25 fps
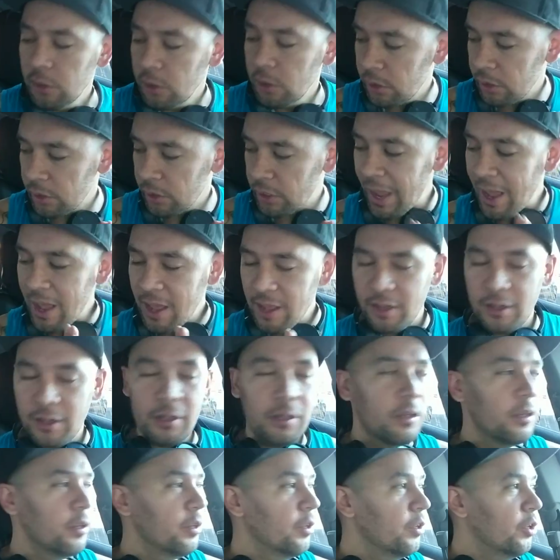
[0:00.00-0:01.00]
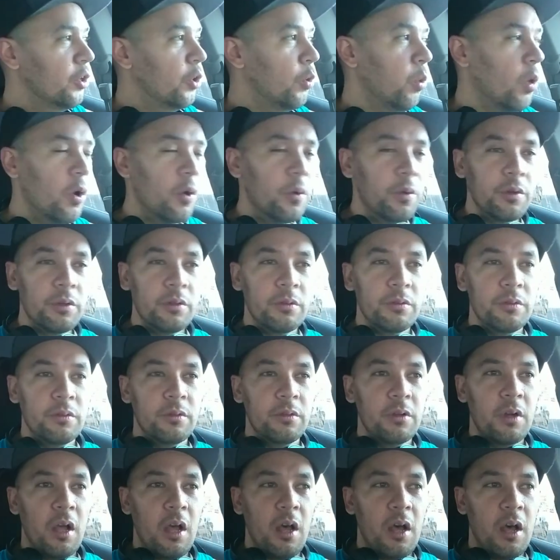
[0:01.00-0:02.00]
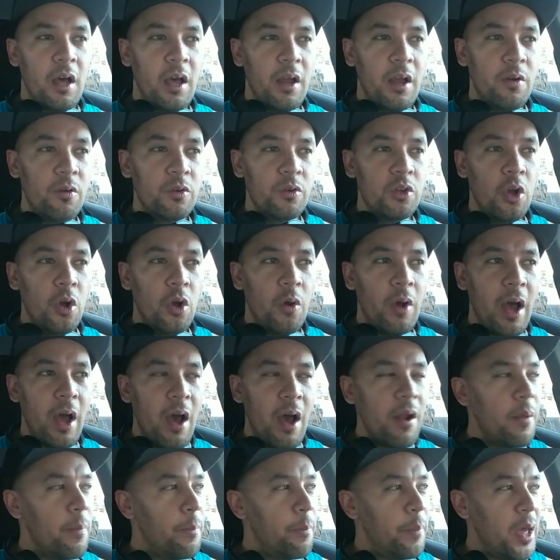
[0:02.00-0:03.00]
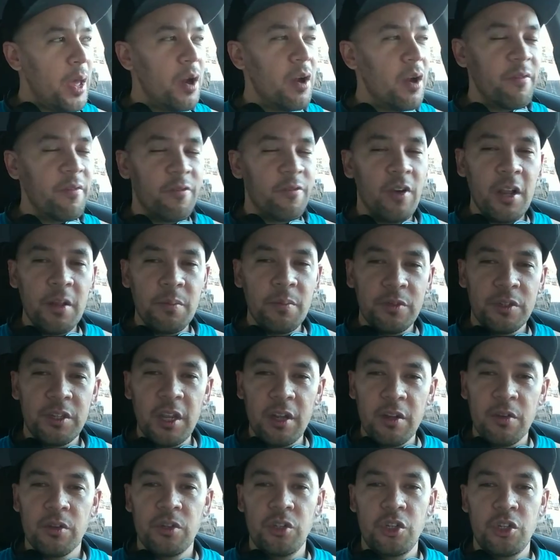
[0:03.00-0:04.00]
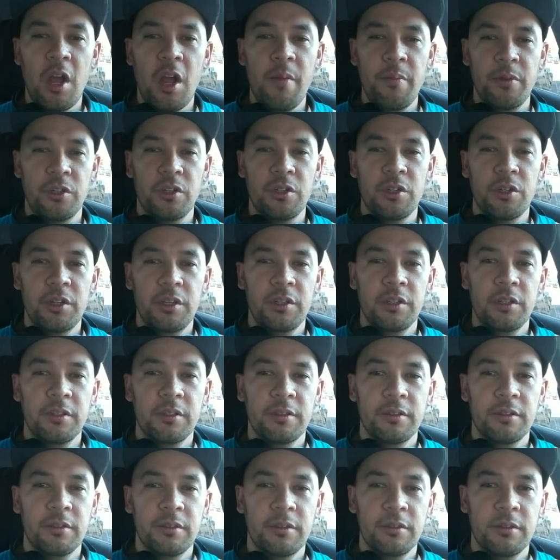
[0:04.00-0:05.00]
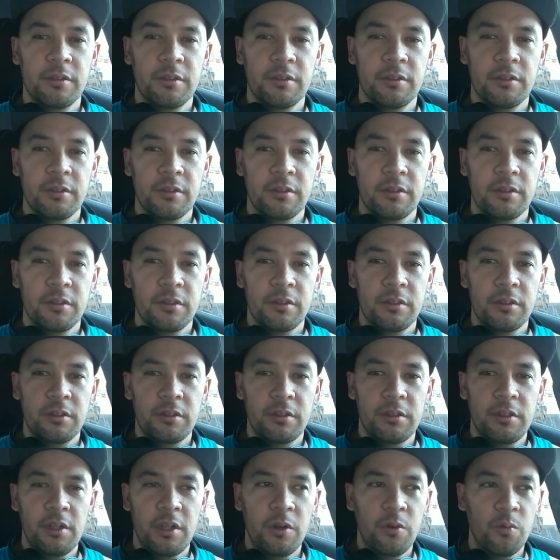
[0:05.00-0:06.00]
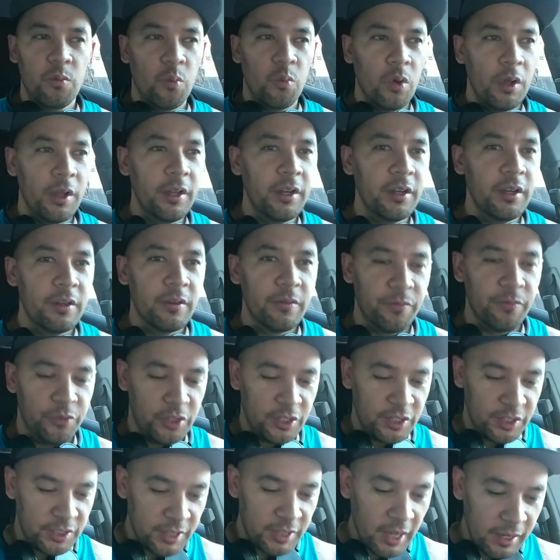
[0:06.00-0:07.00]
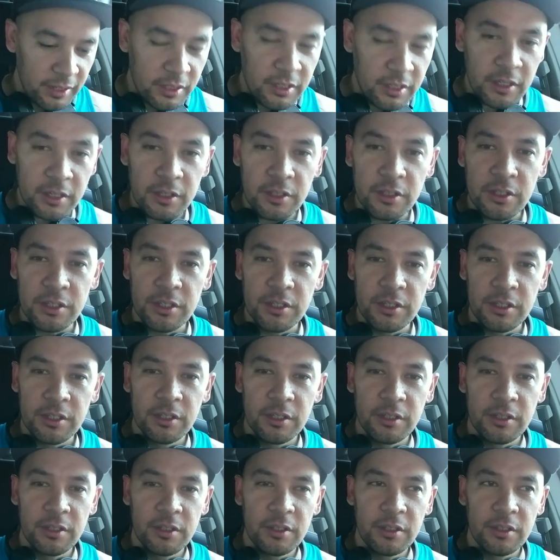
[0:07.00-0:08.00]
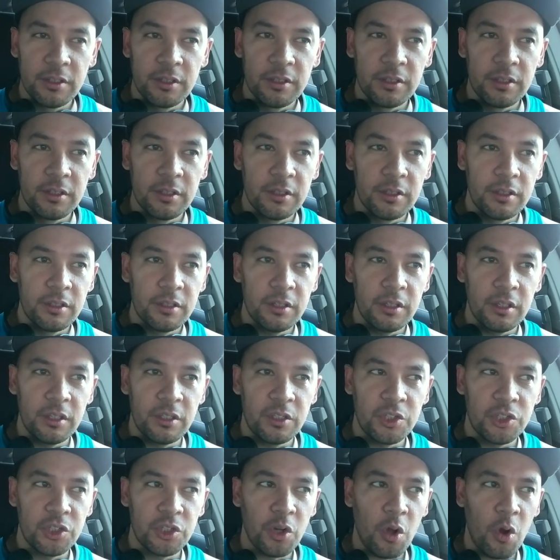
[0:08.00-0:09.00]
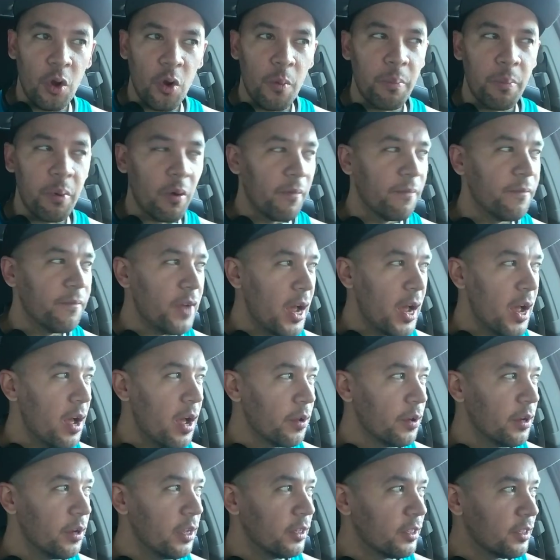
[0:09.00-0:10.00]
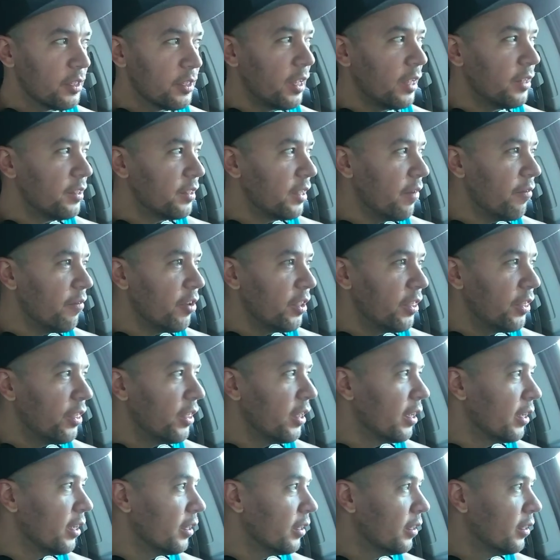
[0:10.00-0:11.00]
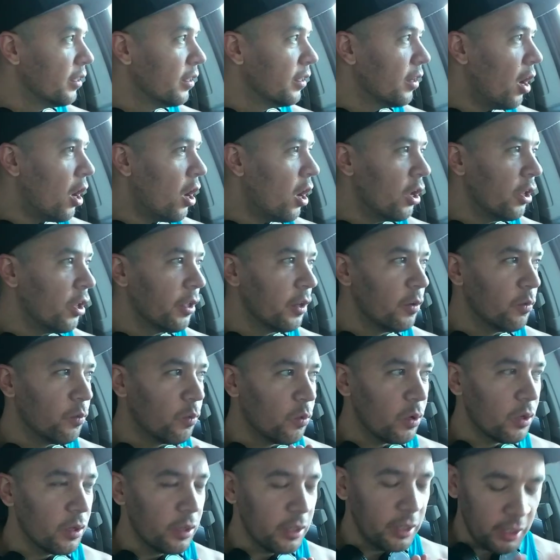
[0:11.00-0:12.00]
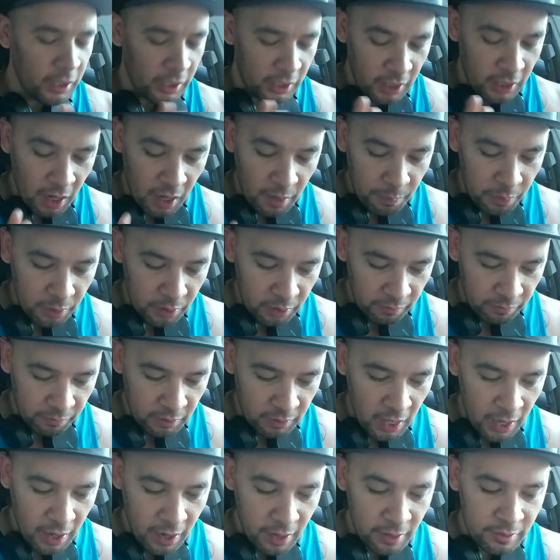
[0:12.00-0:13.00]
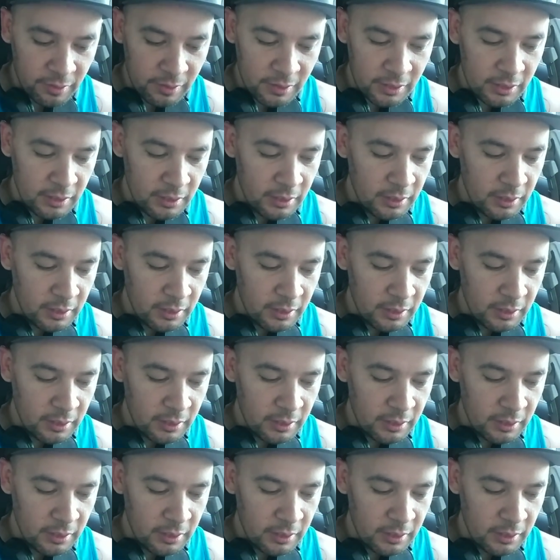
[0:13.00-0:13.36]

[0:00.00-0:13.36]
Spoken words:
that quote, I don't know how to better frame sacred geometry in one sentence. It's so profound. It says everything all in a couple of lines.